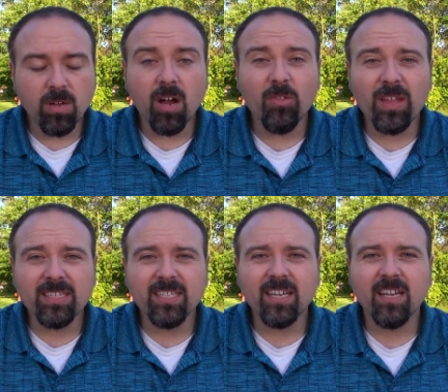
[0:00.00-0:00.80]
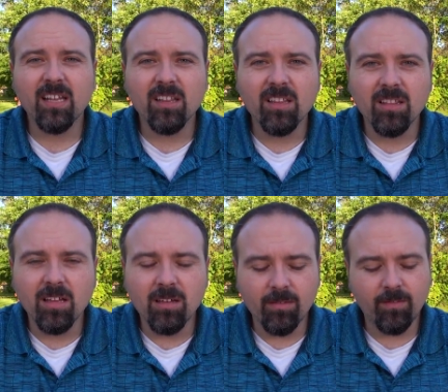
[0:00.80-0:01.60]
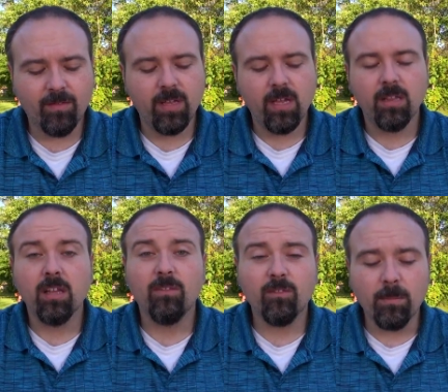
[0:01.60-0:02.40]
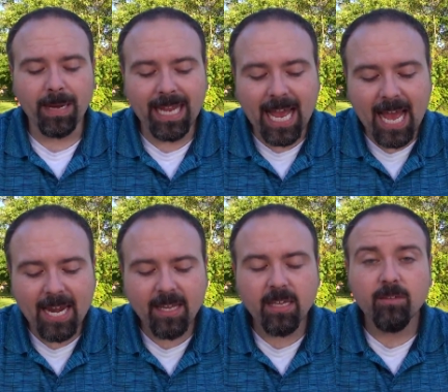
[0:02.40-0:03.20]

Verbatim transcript: Authentic love. Love from God,